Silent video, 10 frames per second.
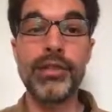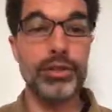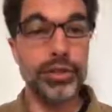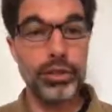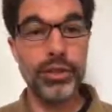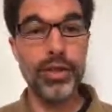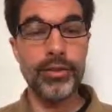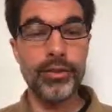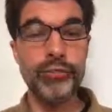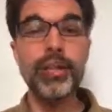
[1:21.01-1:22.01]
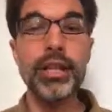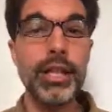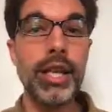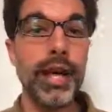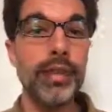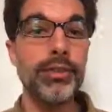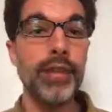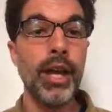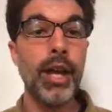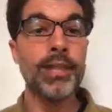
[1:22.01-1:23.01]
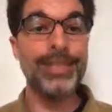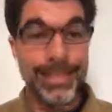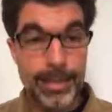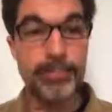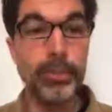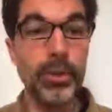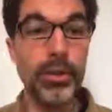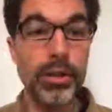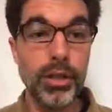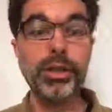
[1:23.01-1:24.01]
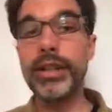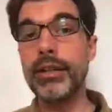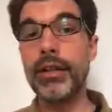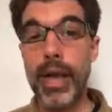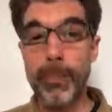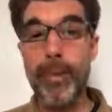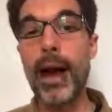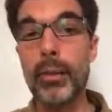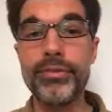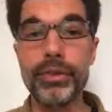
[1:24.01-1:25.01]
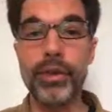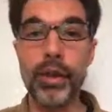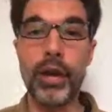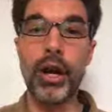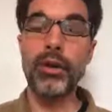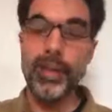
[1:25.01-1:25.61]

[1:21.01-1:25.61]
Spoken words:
It's a really nice, simple, clear, and powerful logo.